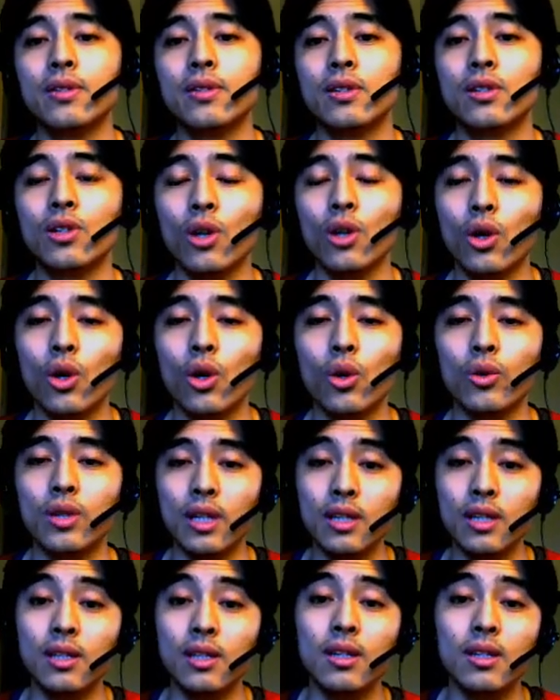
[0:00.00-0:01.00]
So
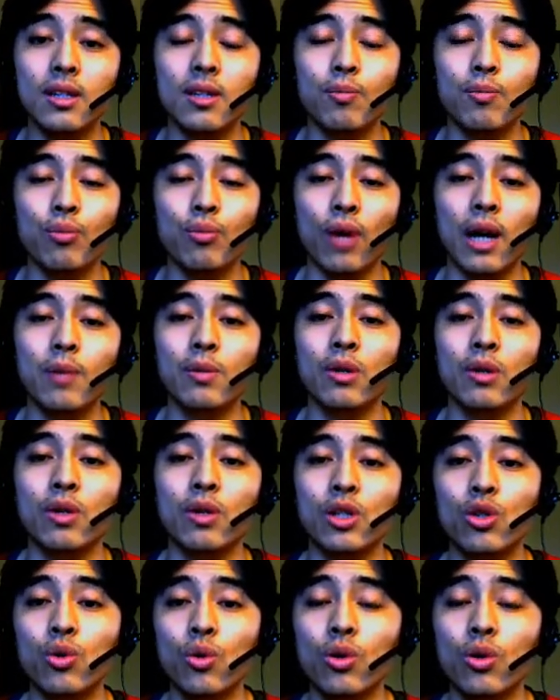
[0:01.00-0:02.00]
this is the
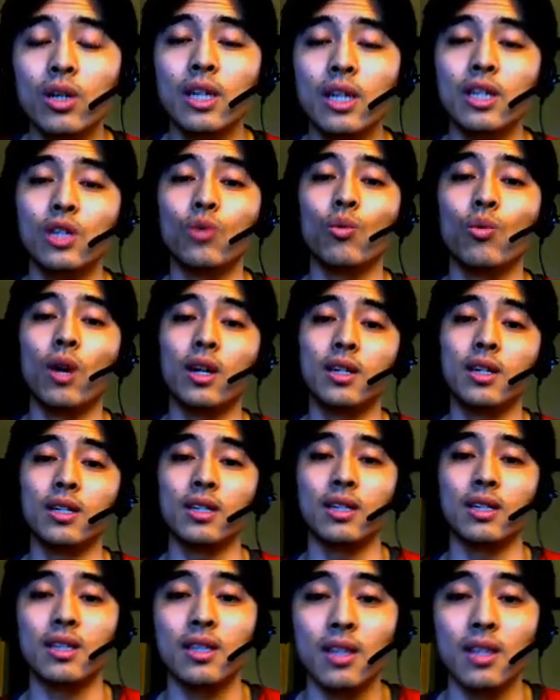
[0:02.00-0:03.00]
primary toolkit you want
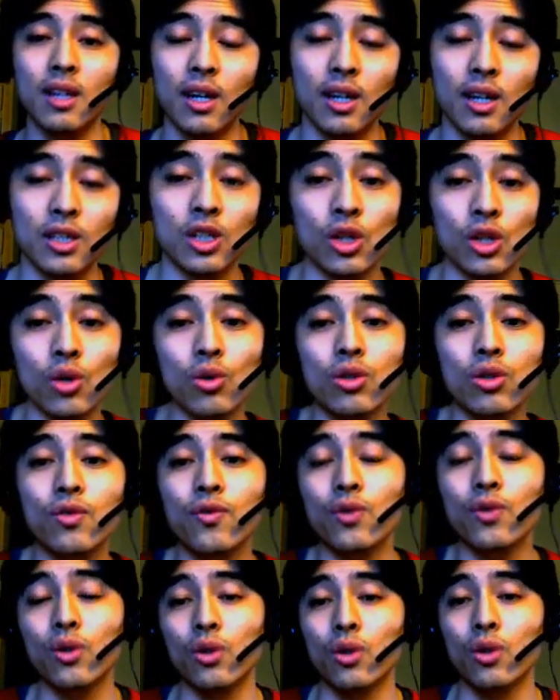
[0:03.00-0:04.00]
to uh, use
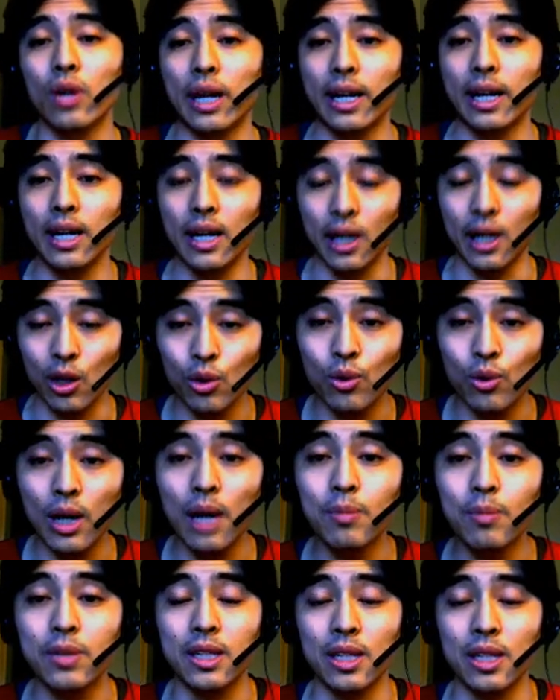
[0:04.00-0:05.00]
for air
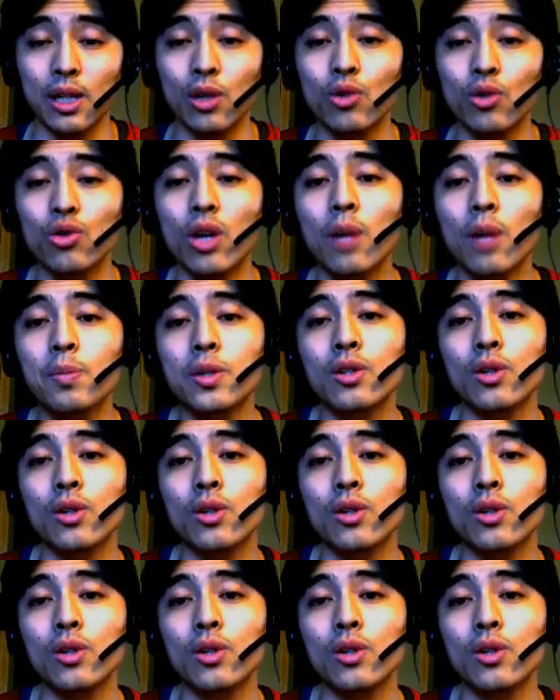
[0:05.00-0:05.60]
grabs and airdrops.